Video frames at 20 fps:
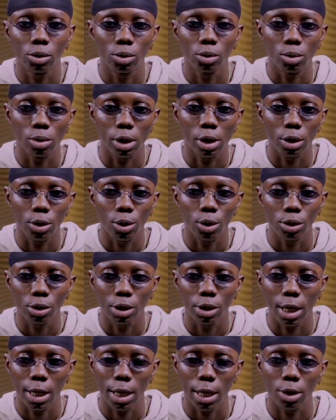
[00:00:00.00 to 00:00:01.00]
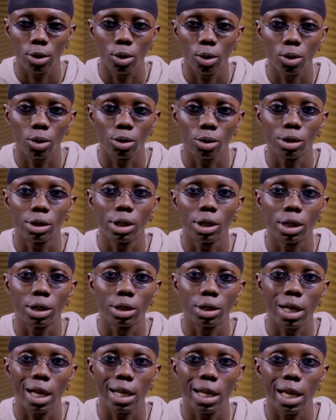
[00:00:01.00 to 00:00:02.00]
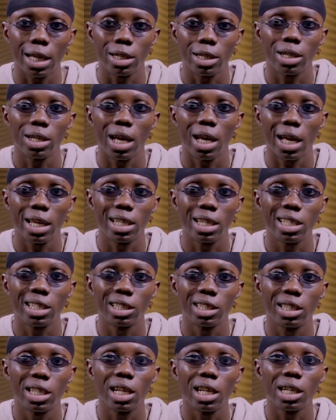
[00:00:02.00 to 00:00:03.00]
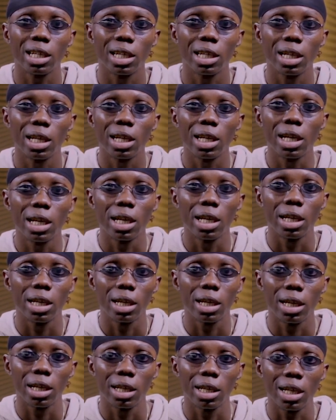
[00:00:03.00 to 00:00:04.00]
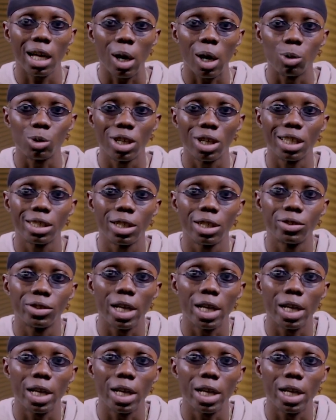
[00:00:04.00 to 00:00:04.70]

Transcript: to Lagos and I got on stage, and I didn't think I would get a